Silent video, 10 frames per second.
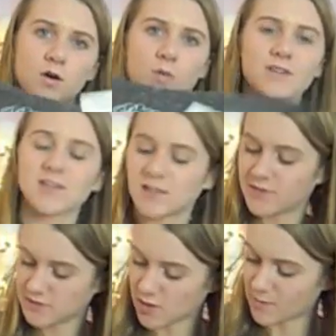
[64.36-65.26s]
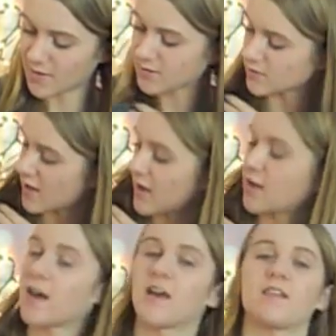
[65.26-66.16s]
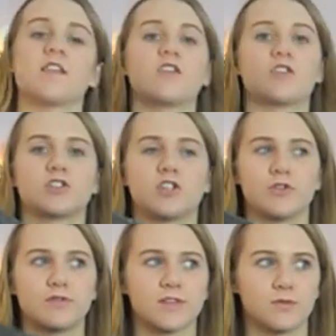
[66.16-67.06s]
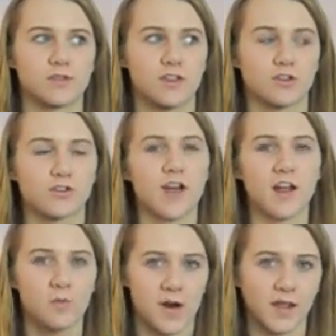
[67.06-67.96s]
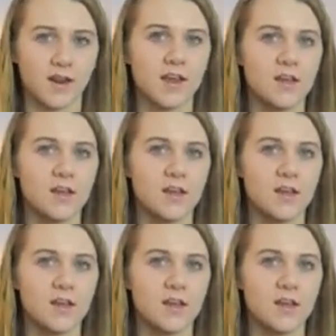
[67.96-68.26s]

one size fits all muscle tank and you could choose, it was either gray or white.